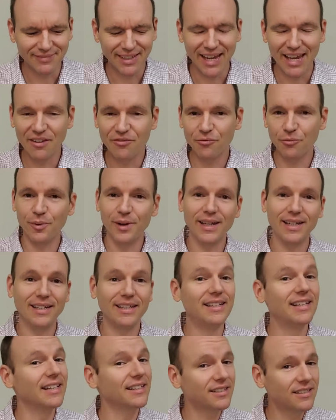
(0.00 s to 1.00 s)
If we
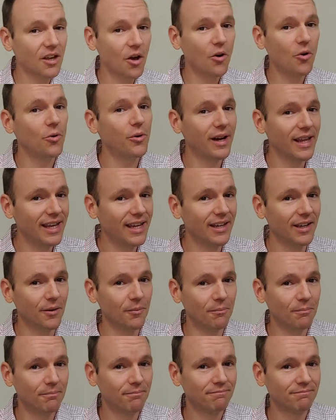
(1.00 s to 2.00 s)
disown
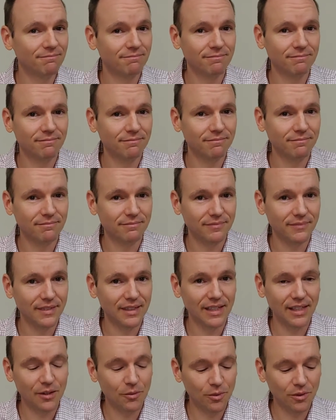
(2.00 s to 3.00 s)
Him,
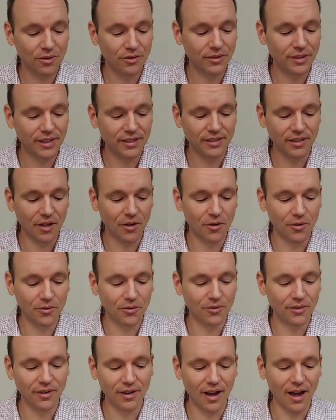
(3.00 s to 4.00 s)
He will
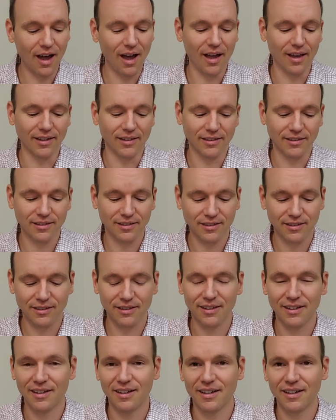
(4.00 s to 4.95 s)
disown us.